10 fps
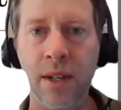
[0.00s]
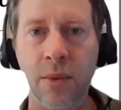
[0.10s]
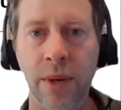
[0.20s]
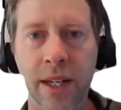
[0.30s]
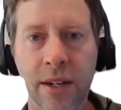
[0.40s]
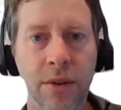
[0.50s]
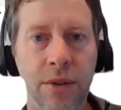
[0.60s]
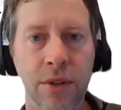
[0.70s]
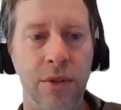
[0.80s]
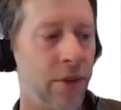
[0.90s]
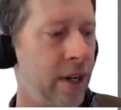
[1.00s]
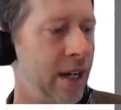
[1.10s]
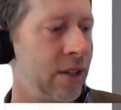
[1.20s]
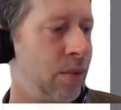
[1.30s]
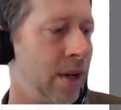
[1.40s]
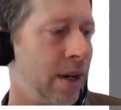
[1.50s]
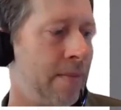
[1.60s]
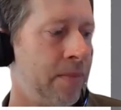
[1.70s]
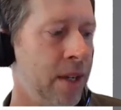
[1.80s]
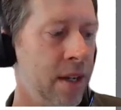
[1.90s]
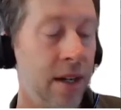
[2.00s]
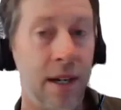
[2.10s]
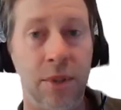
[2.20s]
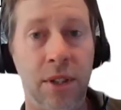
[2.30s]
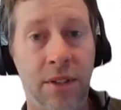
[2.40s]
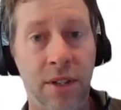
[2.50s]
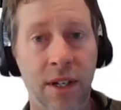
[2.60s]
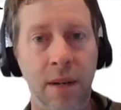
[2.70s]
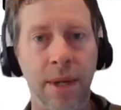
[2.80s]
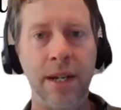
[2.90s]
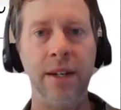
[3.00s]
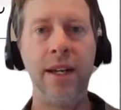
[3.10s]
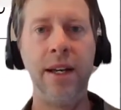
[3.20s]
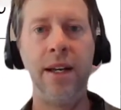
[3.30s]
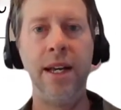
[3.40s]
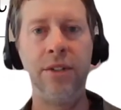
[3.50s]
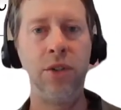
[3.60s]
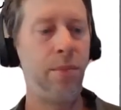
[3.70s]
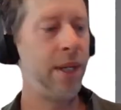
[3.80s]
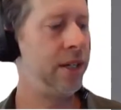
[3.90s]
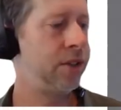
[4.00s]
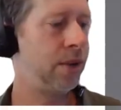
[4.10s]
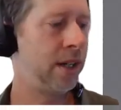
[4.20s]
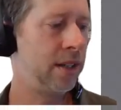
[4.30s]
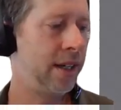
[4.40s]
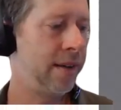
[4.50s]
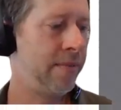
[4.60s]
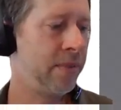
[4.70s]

We can note those for you as well. So let's talk about SOPs quickly.